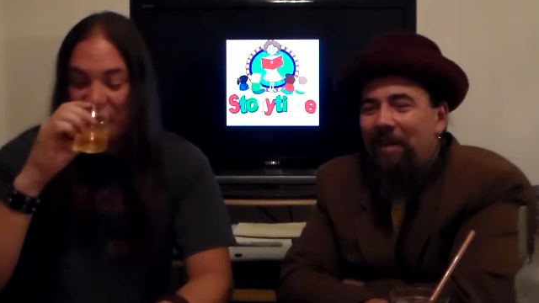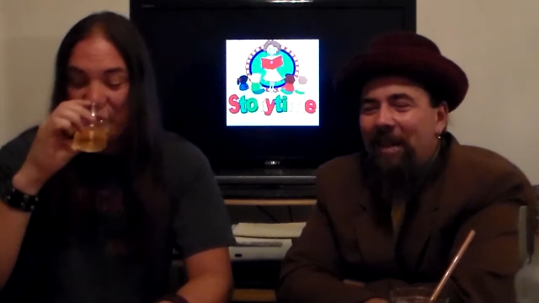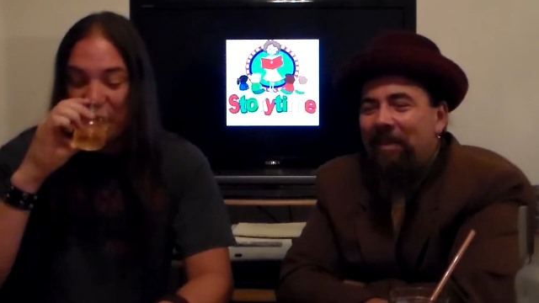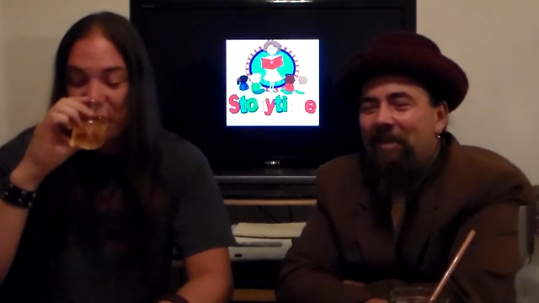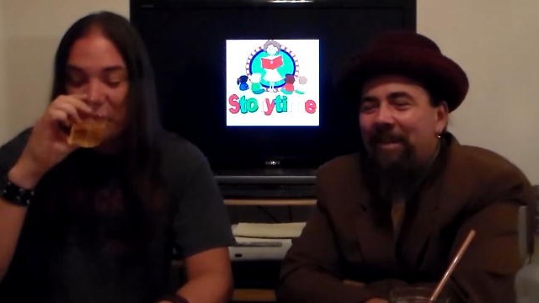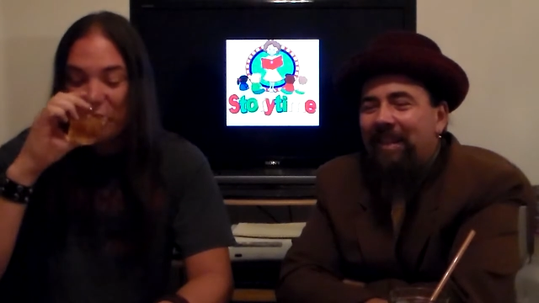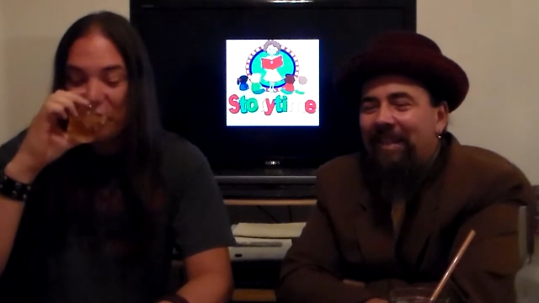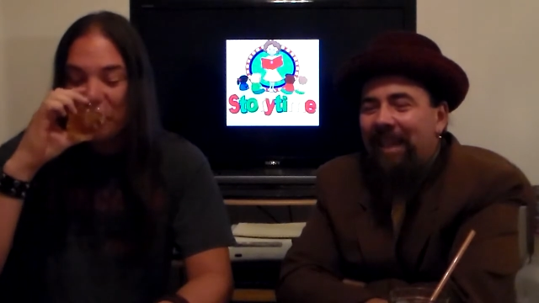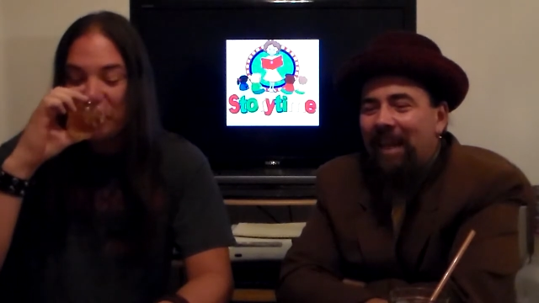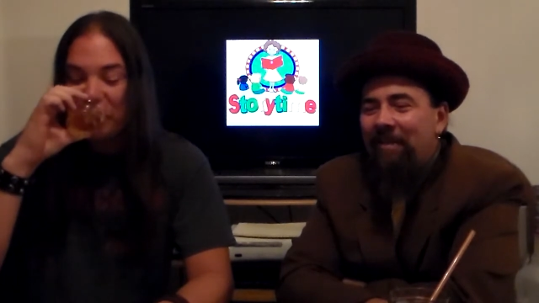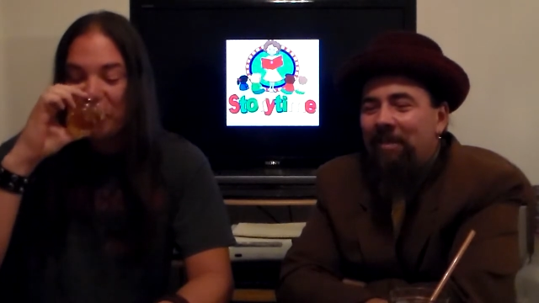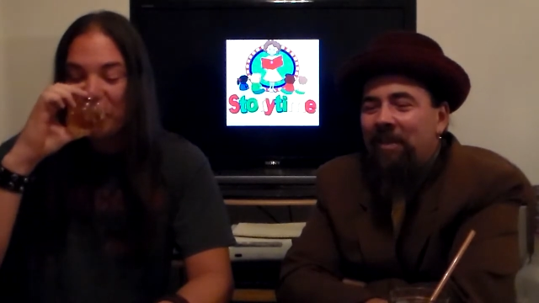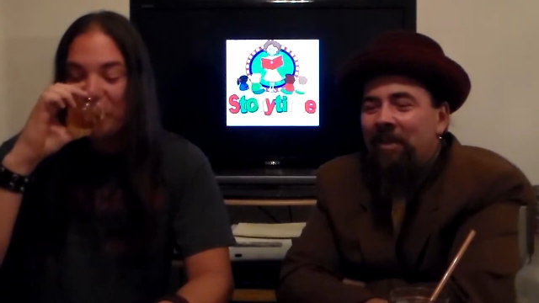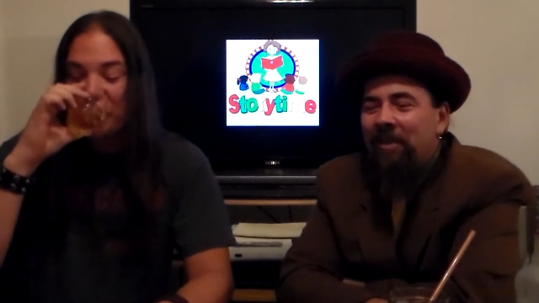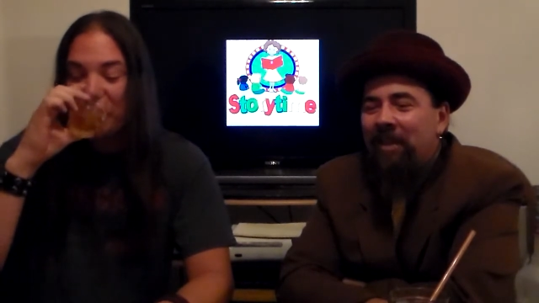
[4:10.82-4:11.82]
Speaker 1: Reminds me of the time
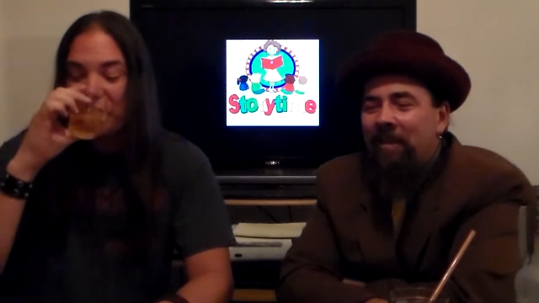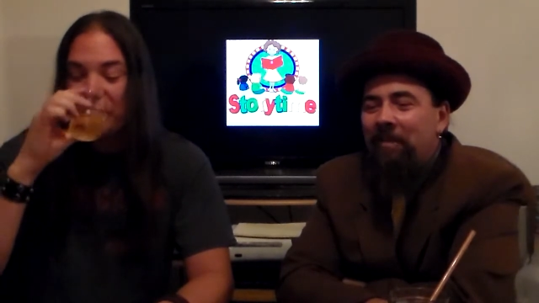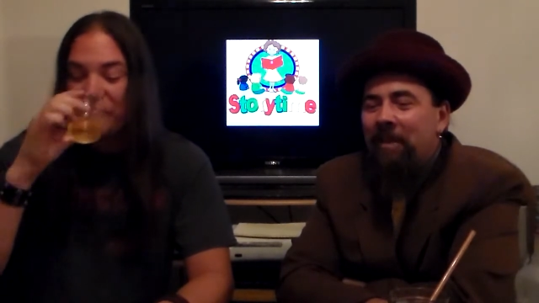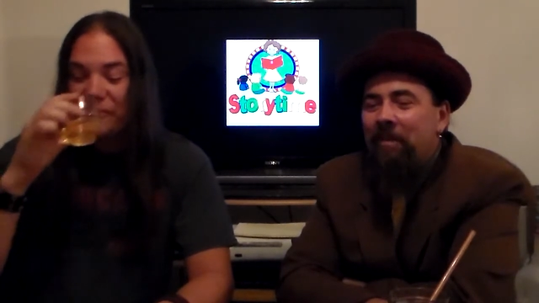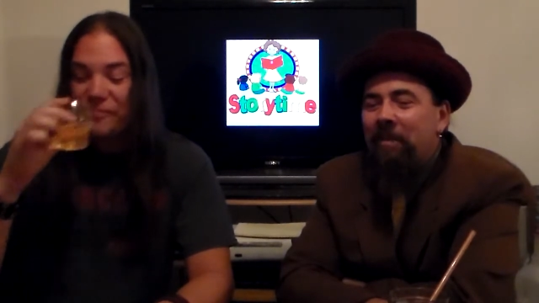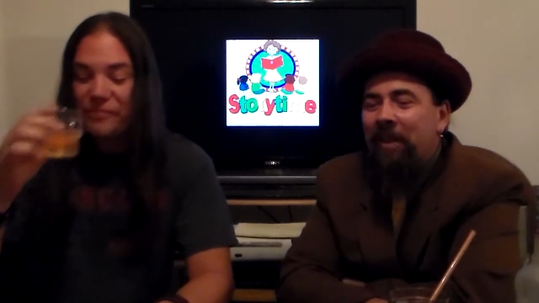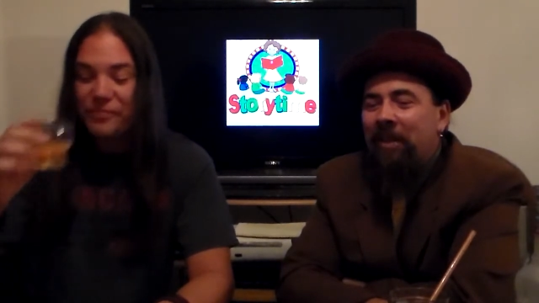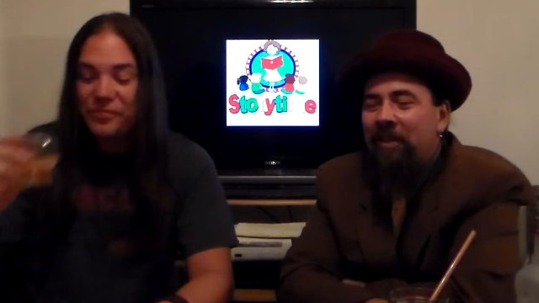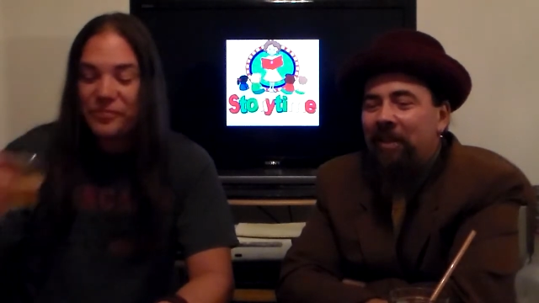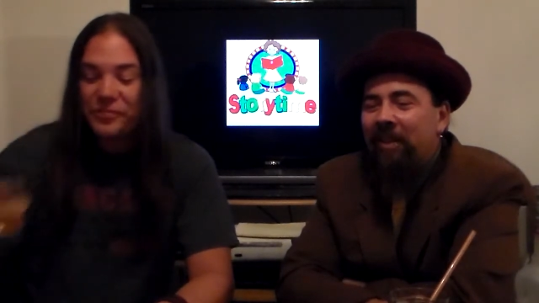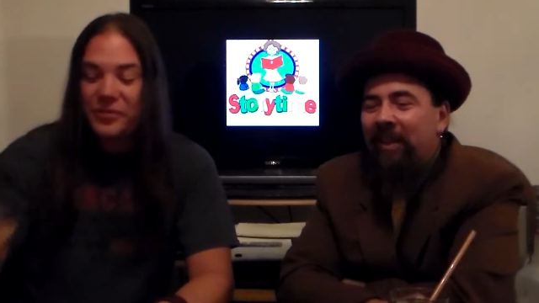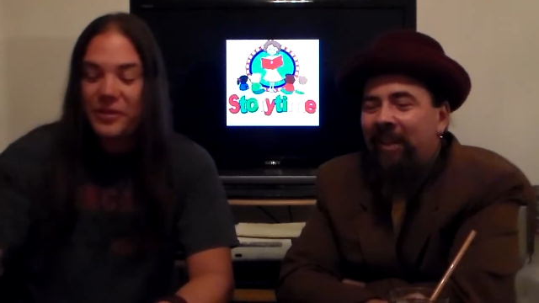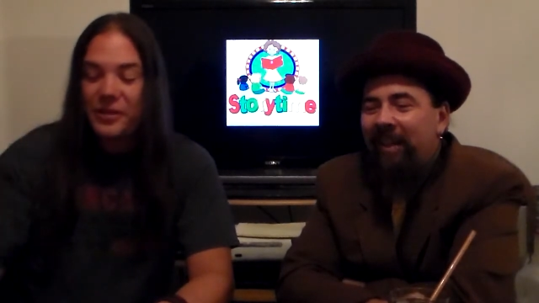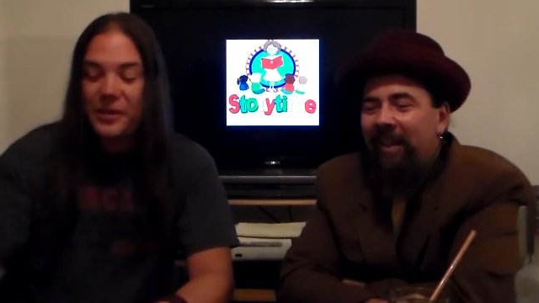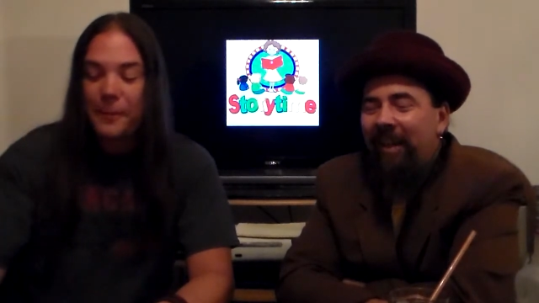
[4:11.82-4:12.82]
that you sent me a picture.
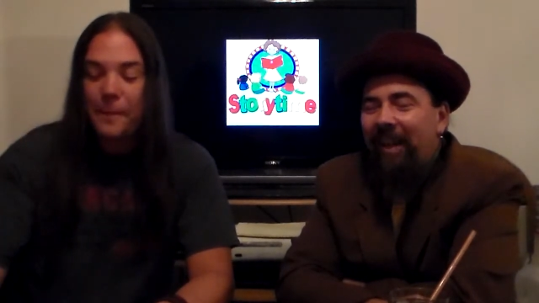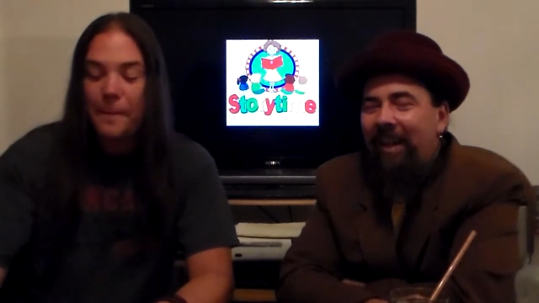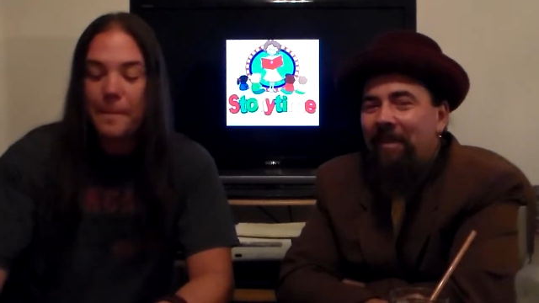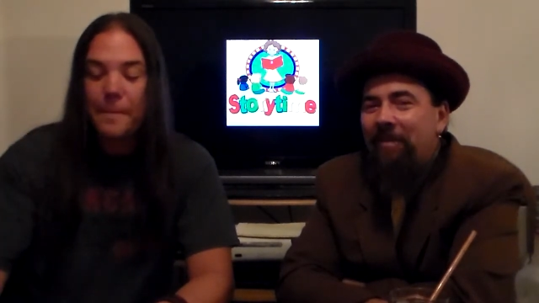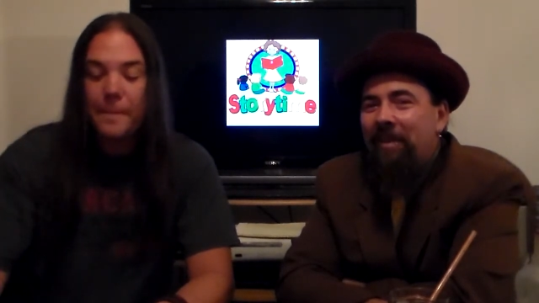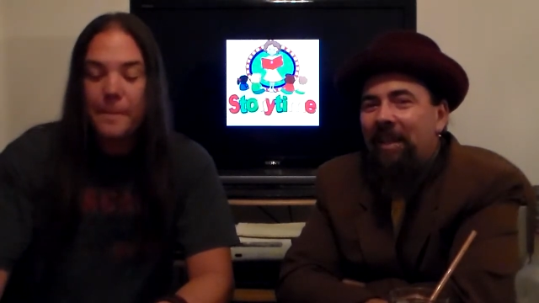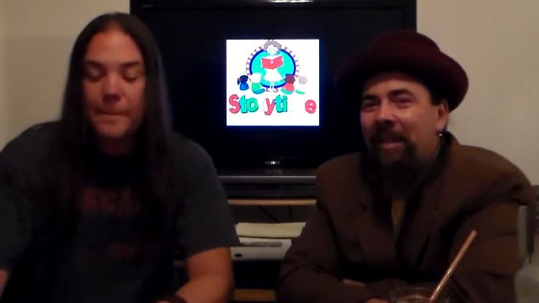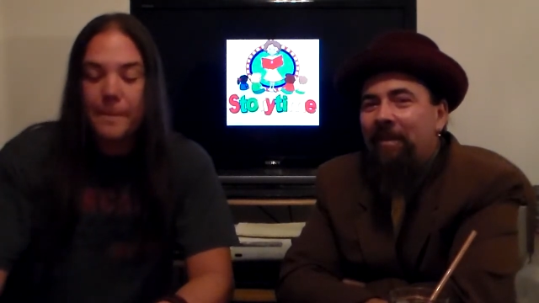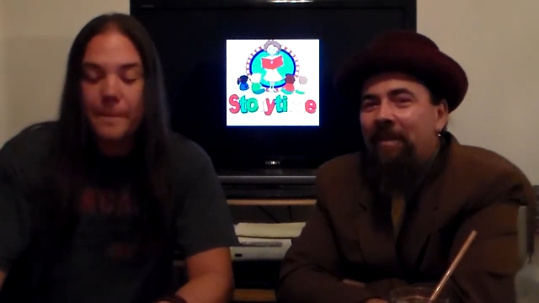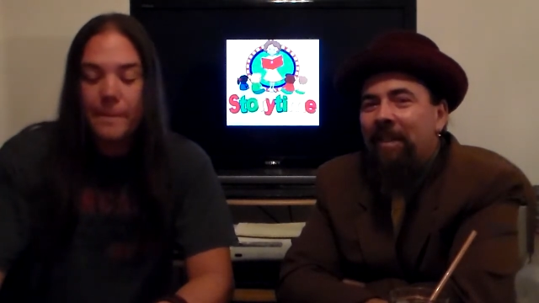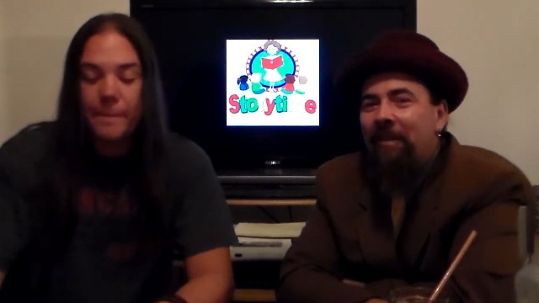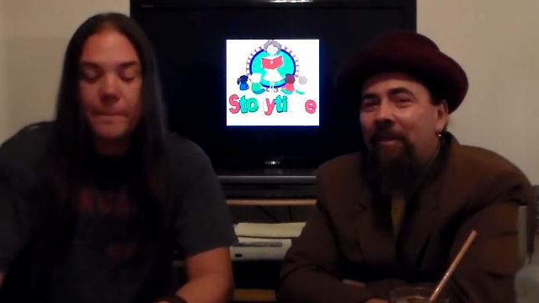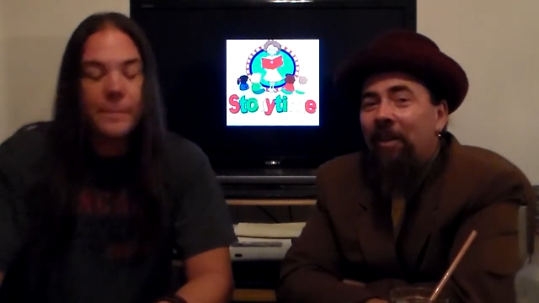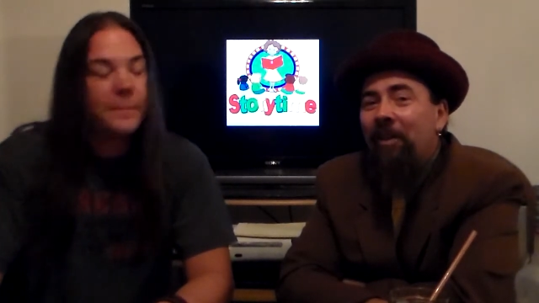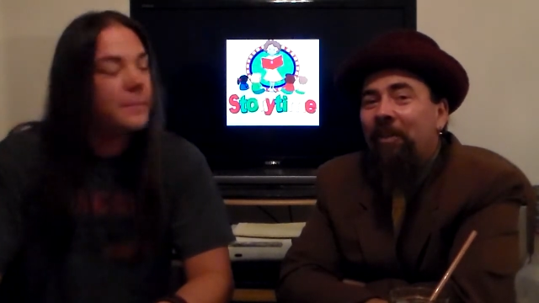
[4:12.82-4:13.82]
And I'm thinking to
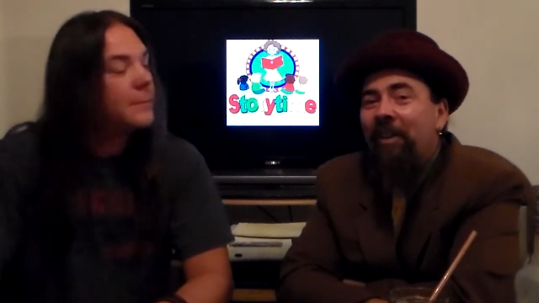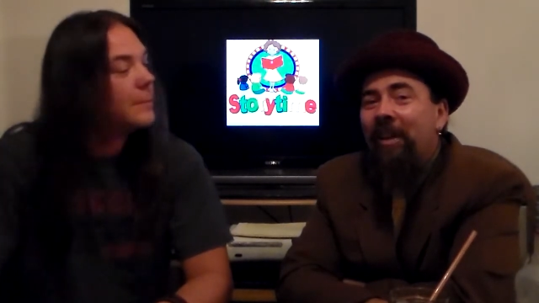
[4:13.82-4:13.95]
myself, oh